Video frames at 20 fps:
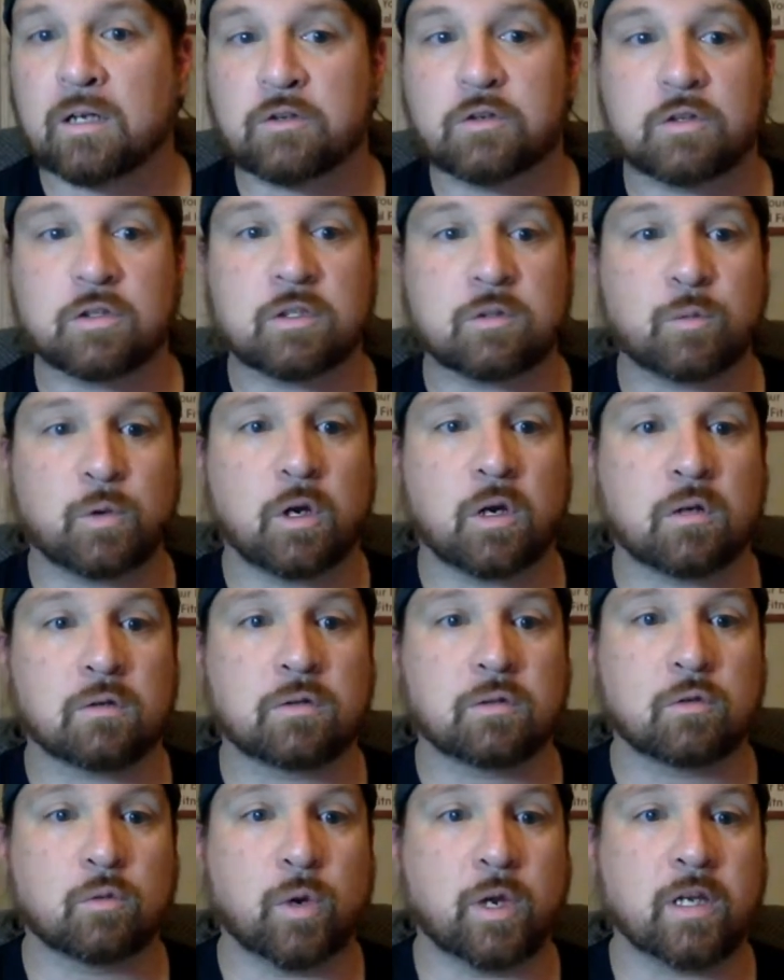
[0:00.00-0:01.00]
Andrew says we
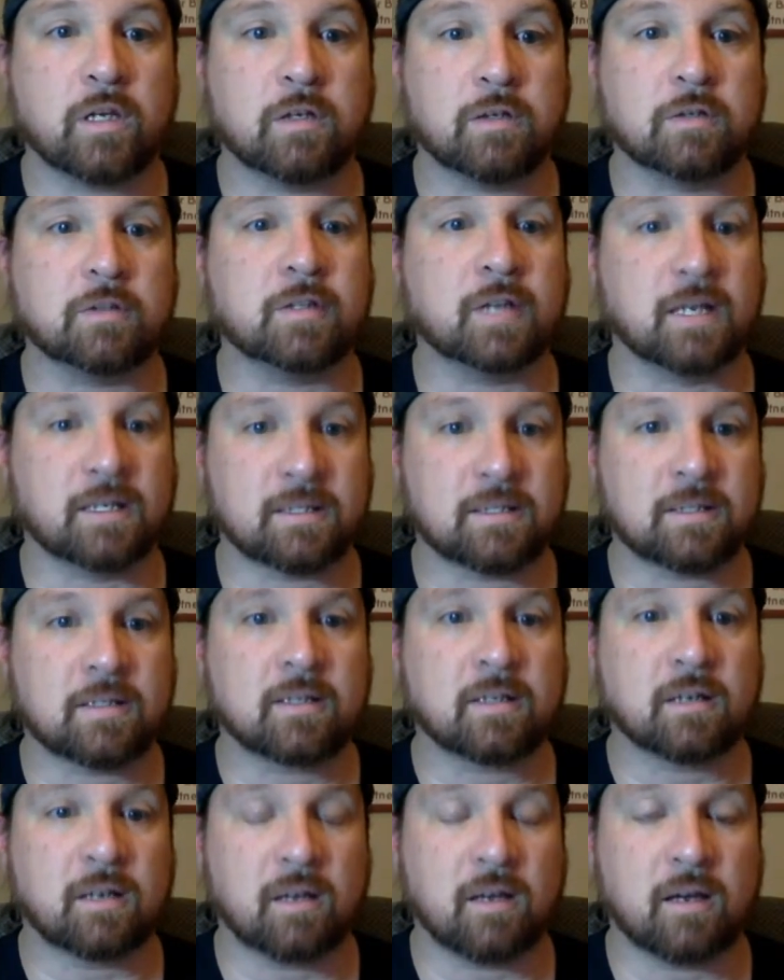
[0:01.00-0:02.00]
also wait until
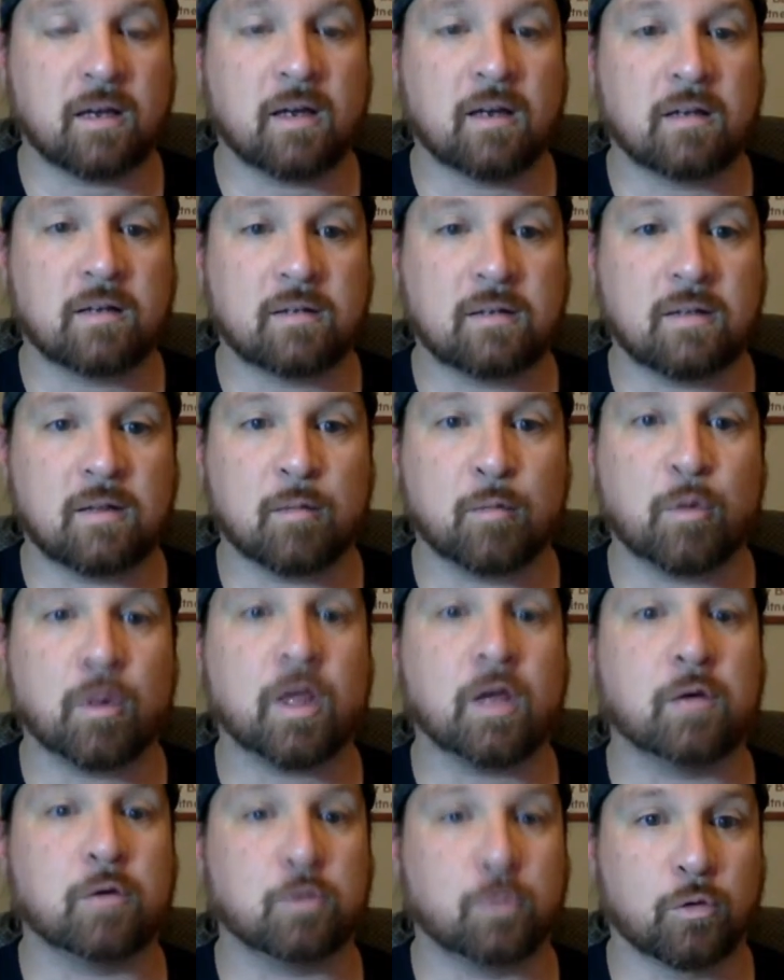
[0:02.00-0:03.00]
dusk to then
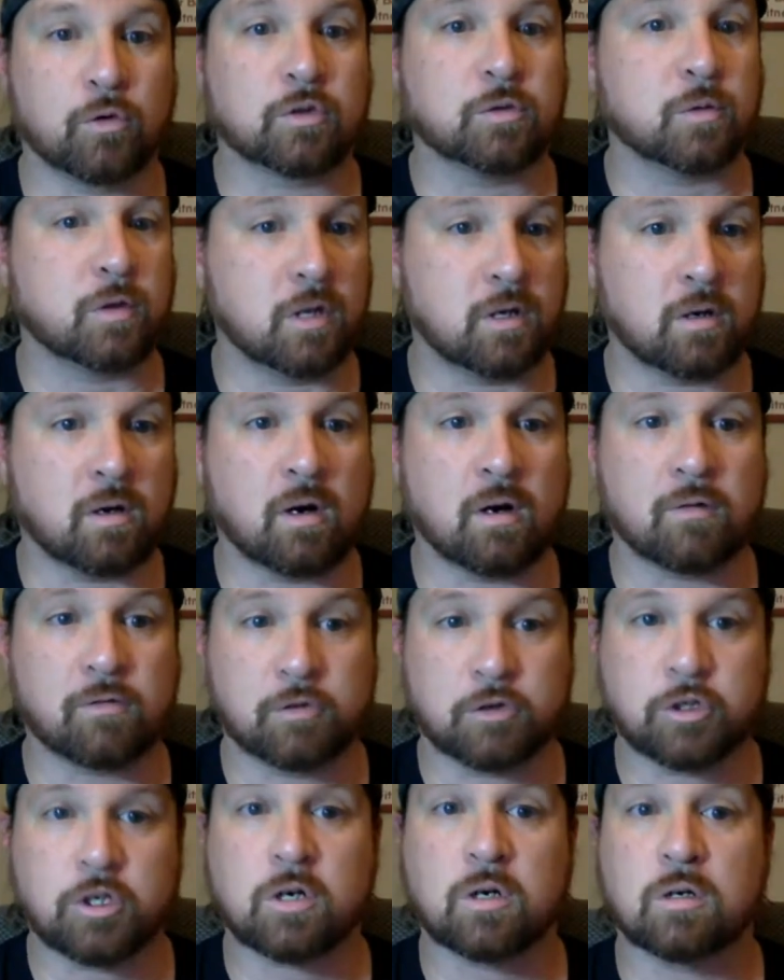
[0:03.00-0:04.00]
play outdoors with the dog,
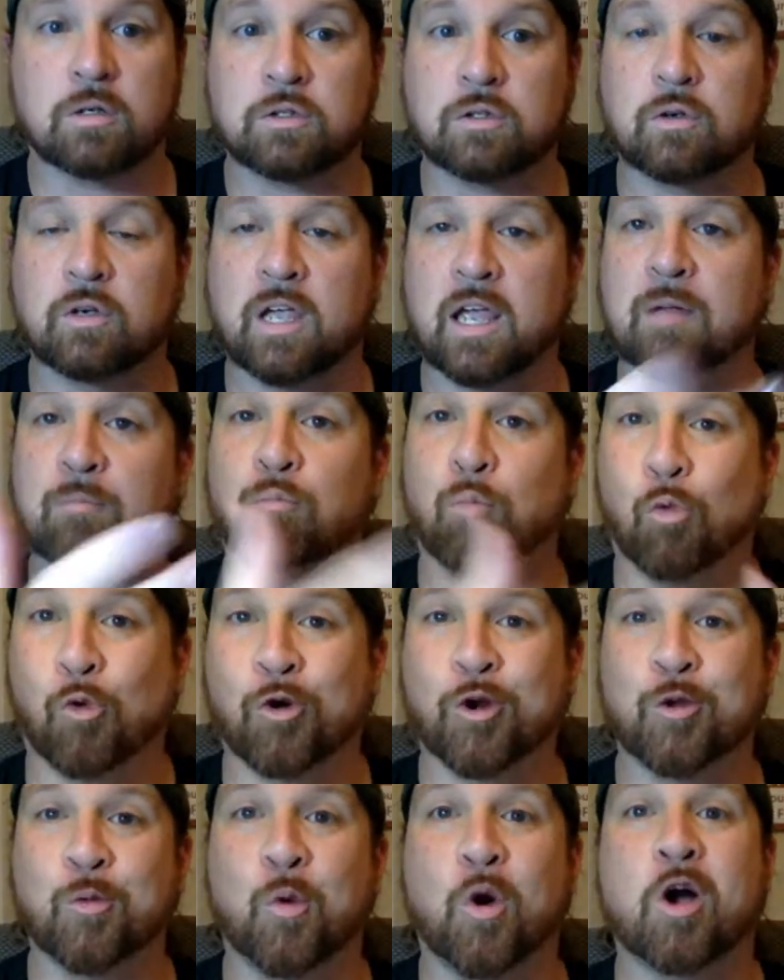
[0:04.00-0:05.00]
for sure. So again,
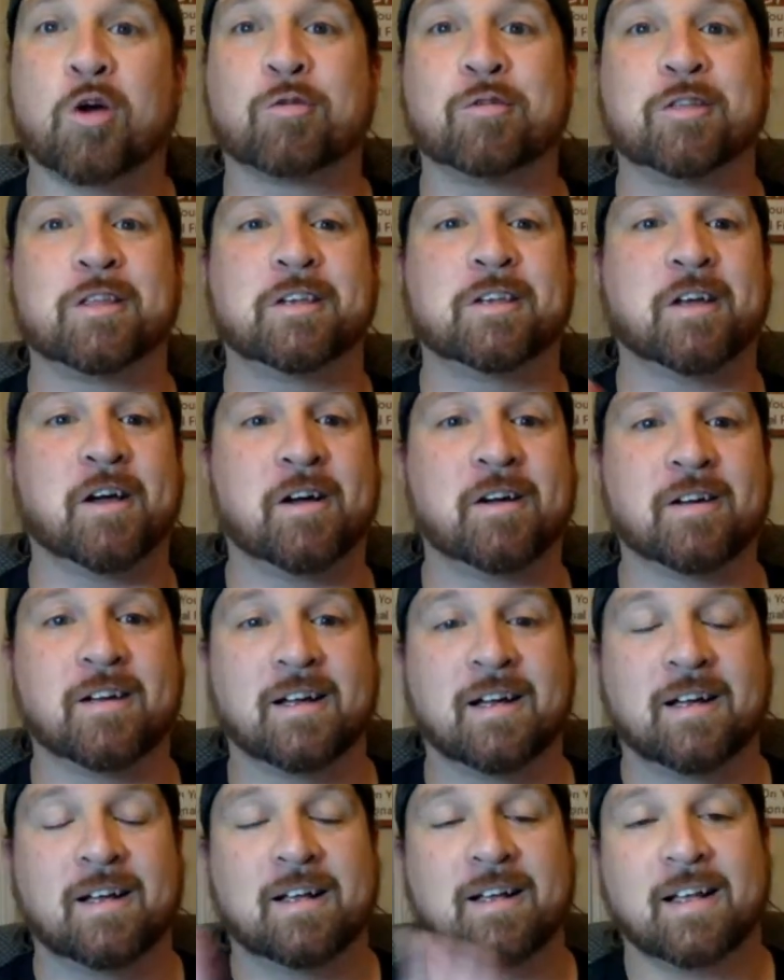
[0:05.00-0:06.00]
morning walk with the dog,
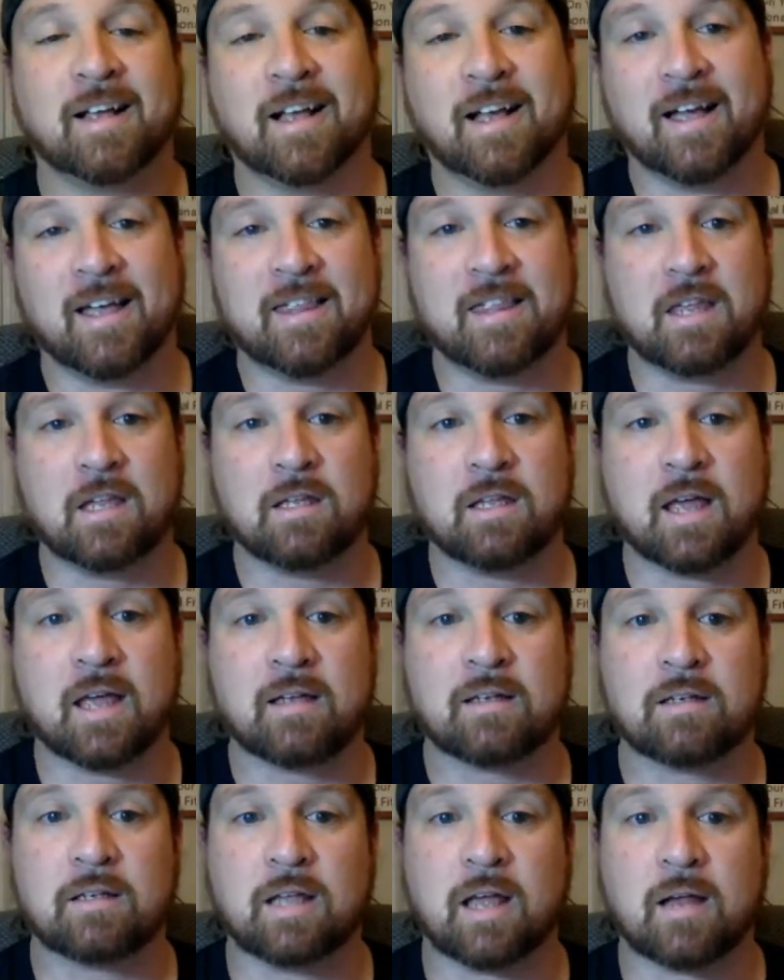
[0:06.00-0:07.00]
and then
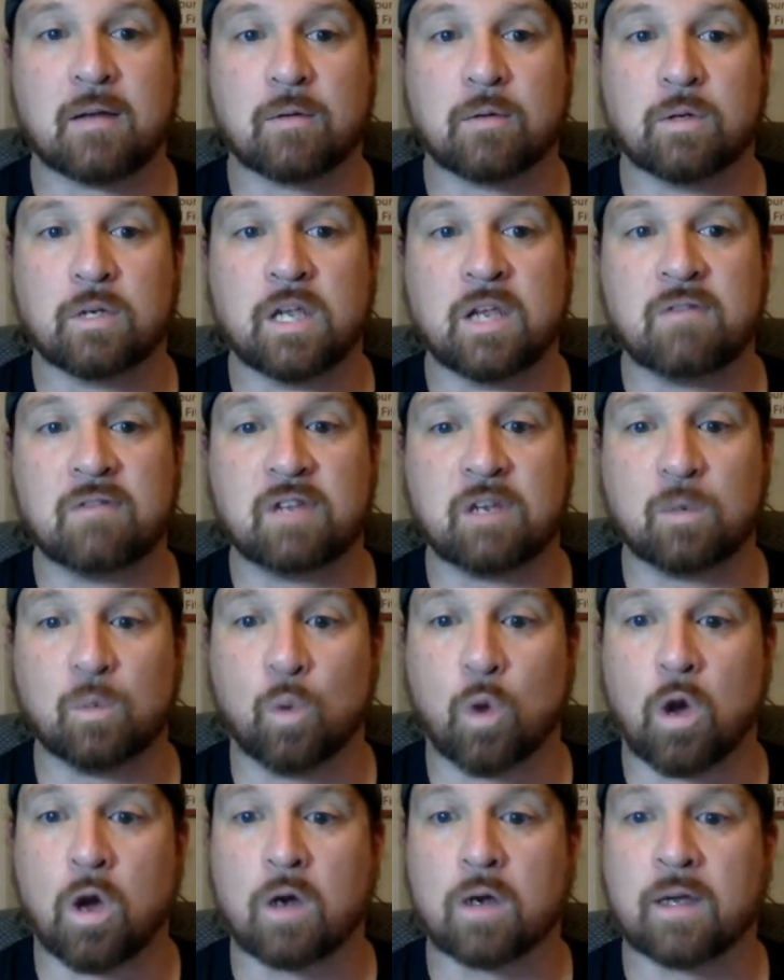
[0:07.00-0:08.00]
that
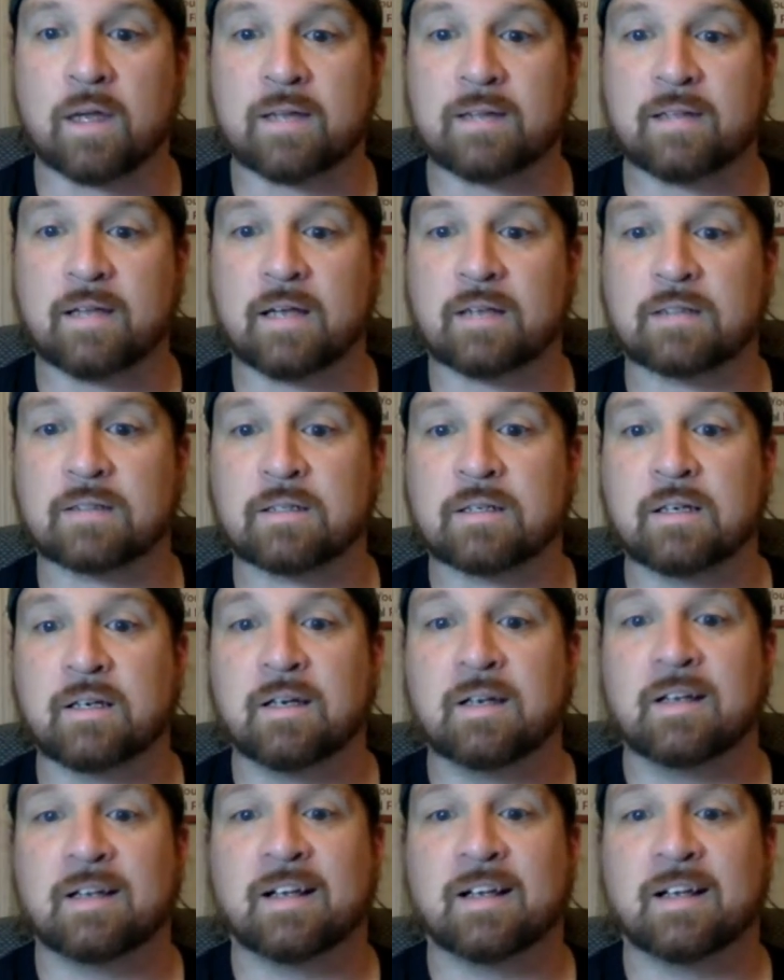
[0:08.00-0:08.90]
evening walk at dusk